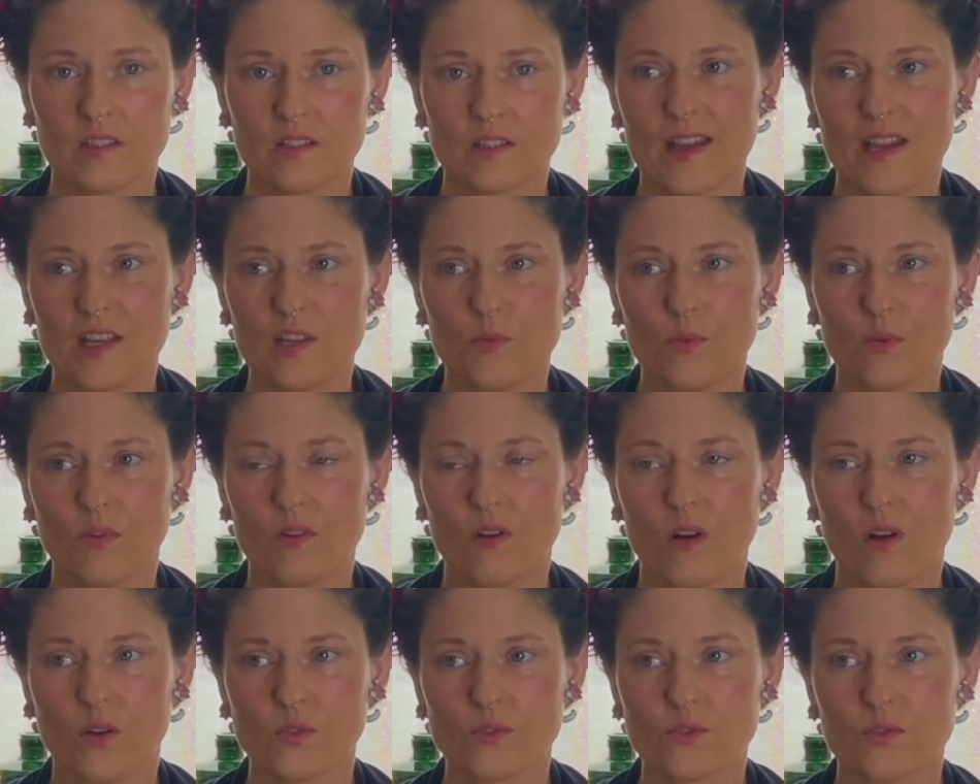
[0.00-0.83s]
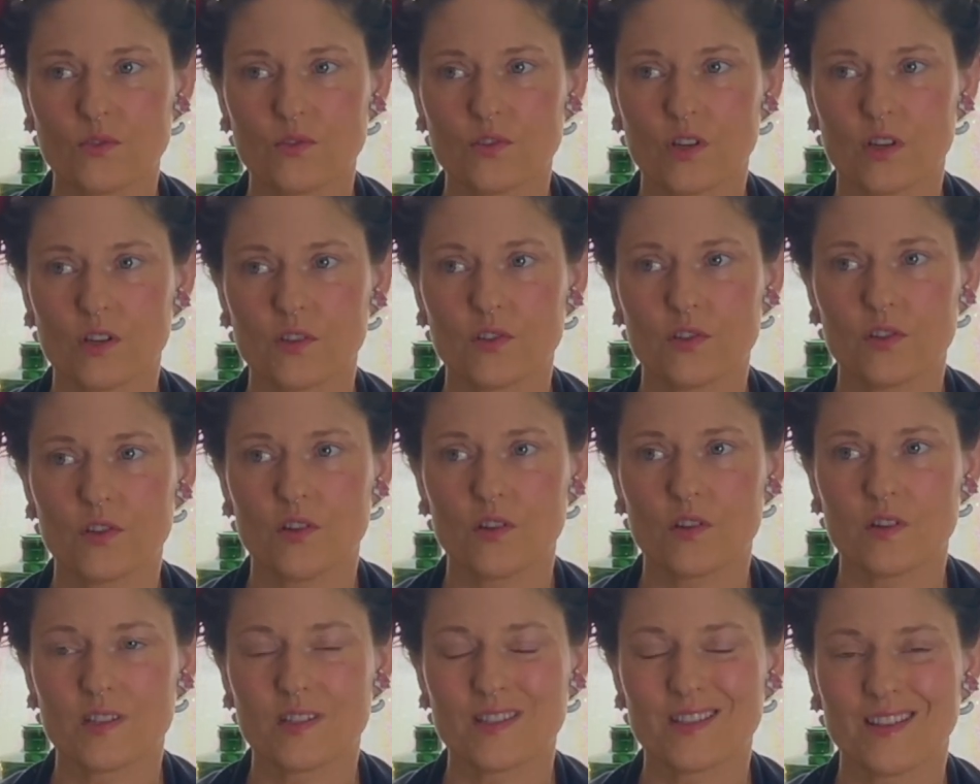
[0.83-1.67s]
And you will also start to
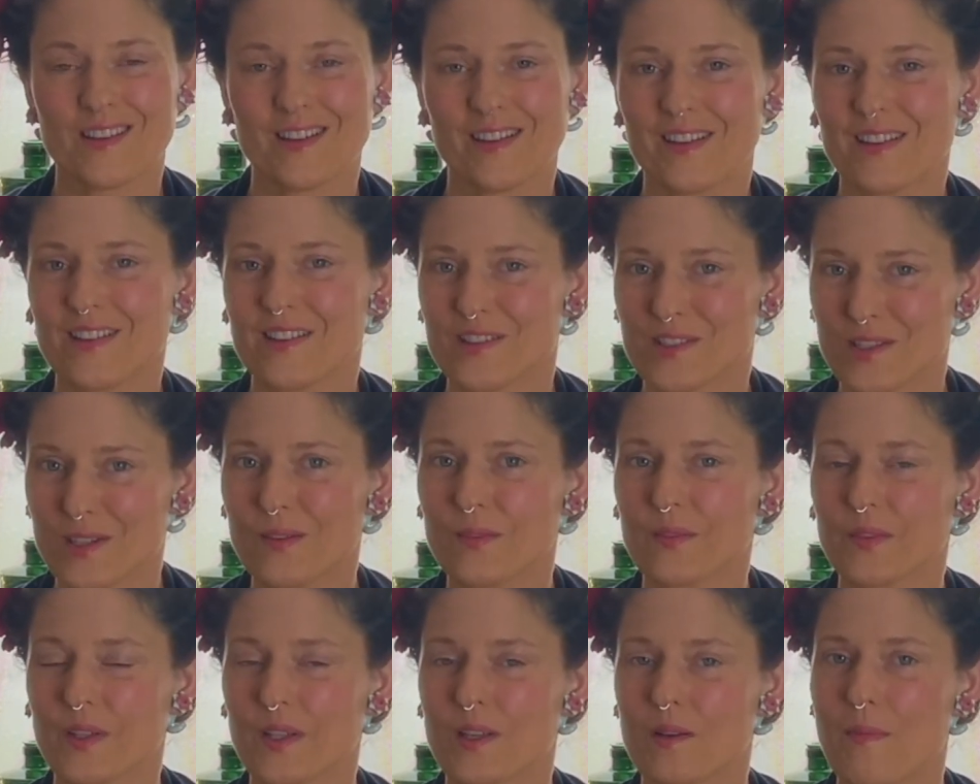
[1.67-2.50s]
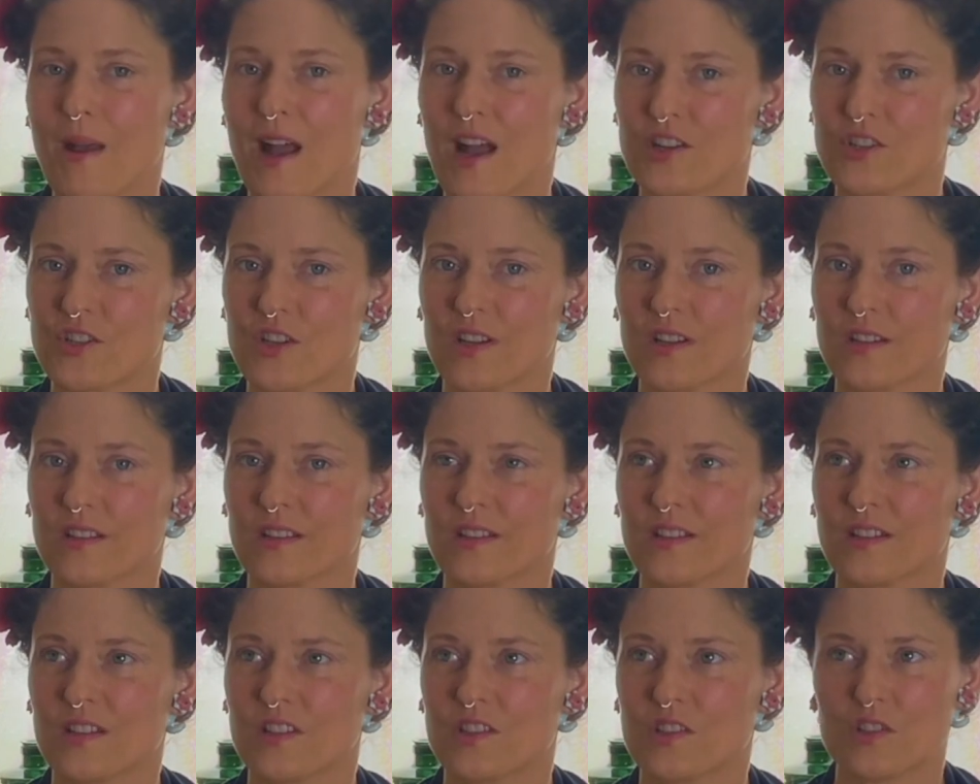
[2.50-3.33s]
notice that it isn't really magic,
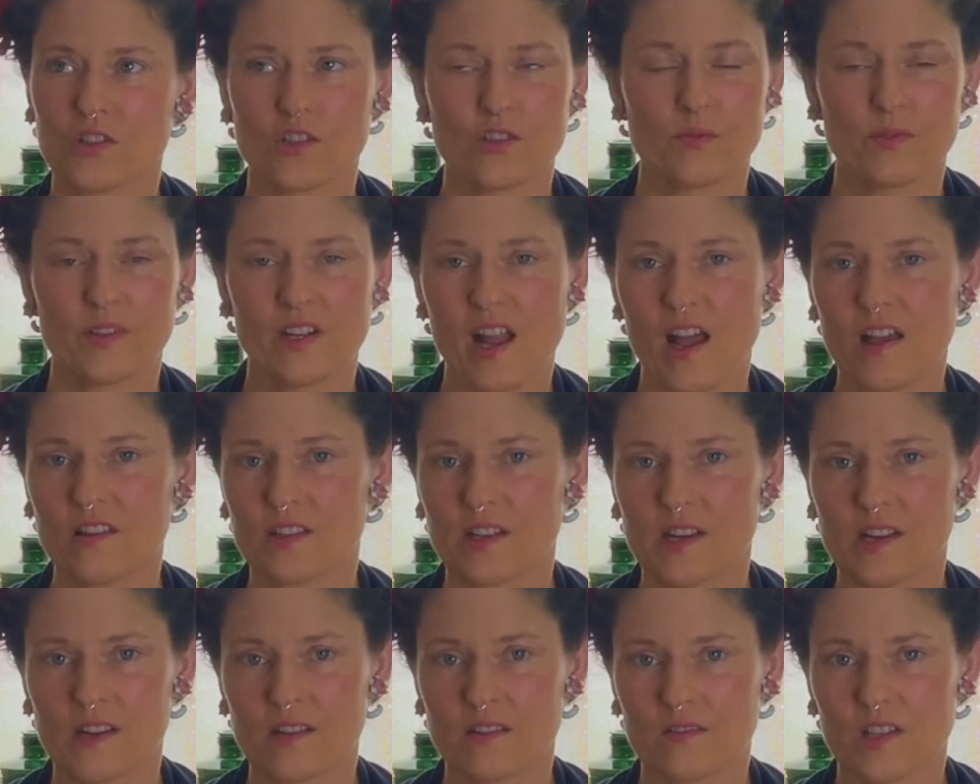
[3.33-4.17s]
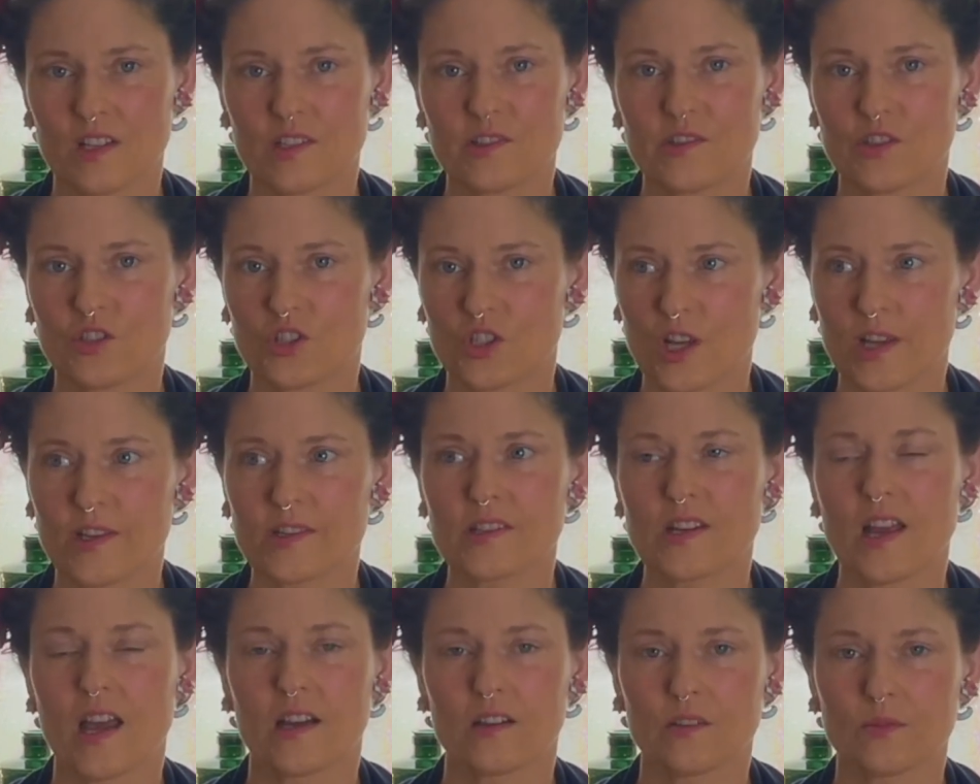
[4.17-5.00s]
it's just reality. It's just
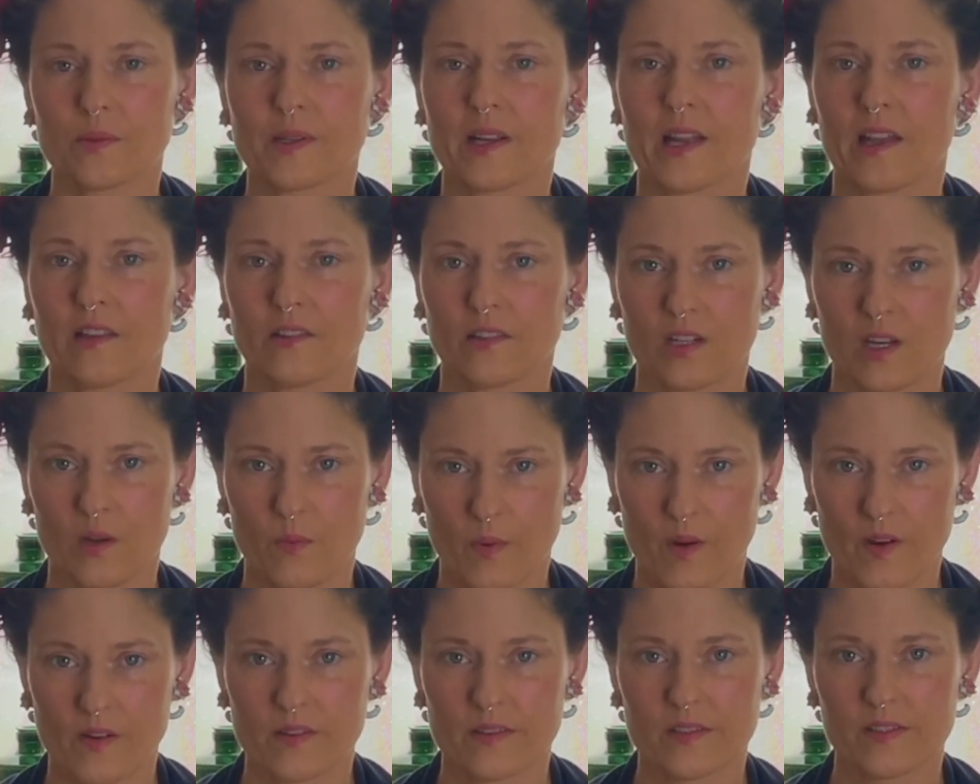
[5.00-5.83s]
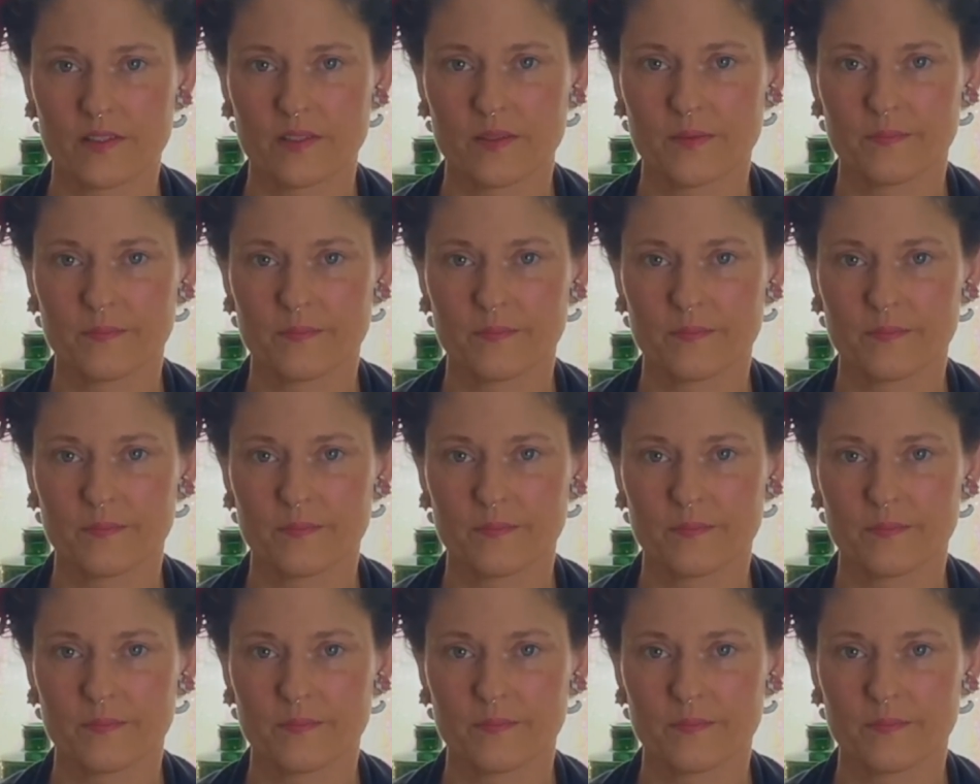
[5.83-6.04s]
how reality works.